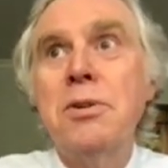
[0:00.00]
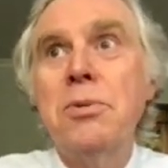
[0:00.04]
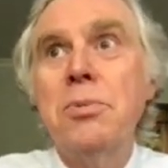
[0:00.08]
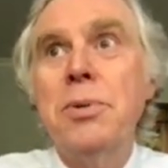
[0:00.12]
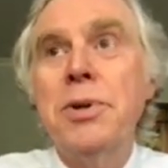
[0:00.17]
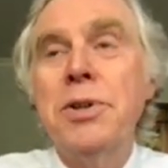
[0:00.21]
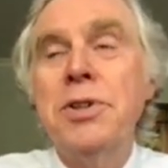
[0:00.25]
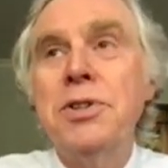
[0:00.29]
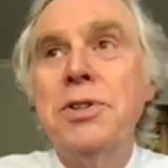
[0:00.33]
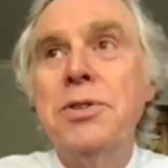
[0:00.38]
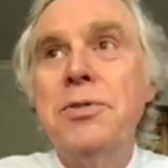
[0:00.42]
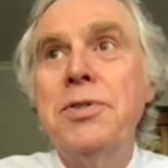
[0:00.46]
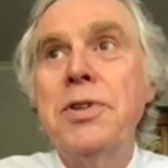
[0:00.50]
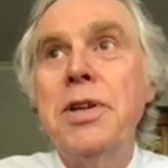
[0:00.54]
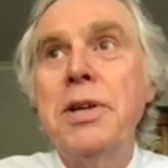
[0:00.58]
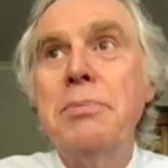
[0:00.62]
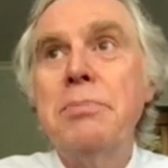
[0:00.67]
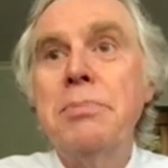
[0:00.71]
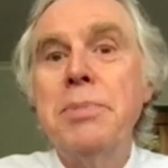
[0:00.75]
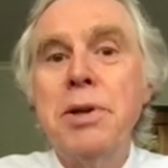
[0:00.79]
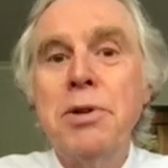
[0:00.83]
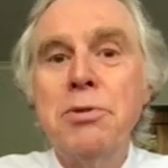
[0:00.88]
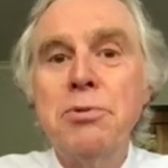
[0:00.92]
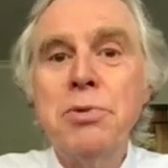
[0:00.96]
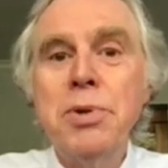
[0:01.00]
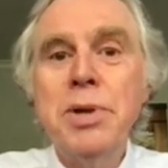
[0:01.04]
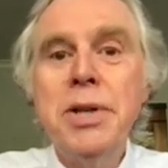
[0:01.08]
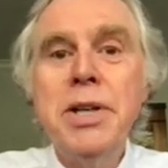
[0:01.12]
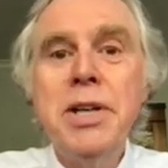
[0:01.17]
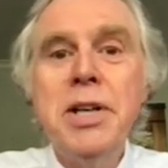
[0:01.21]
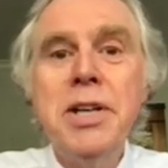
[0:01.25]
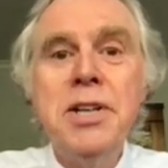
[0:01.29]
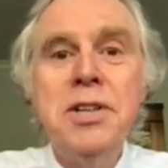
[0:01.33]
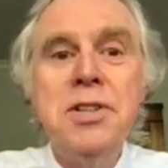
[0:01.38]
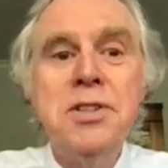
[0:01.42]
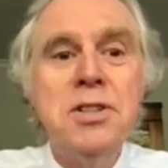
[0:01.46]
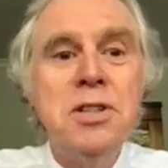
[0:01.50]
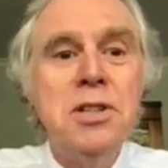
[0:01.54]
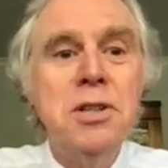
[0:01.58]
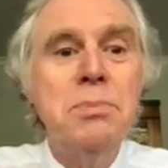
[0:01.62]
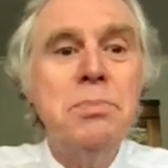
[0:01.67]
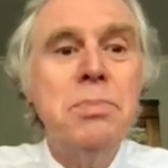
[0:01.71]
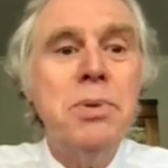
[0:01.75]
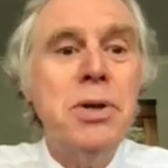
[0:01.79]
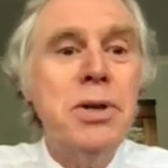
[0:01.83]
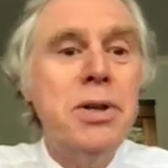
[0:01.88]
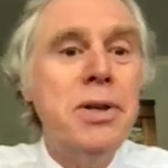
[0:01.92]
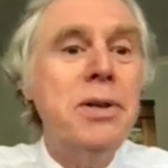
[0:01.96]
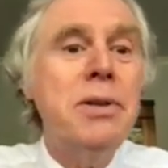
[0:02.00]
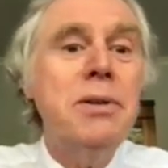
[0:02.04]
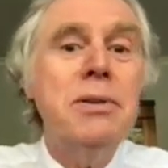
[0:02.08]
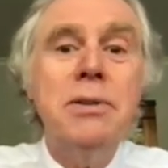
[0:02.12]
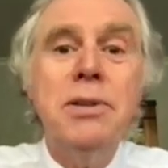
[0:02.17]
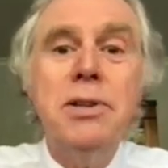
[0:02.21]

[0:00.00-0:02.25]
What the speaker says: which have then been reheated by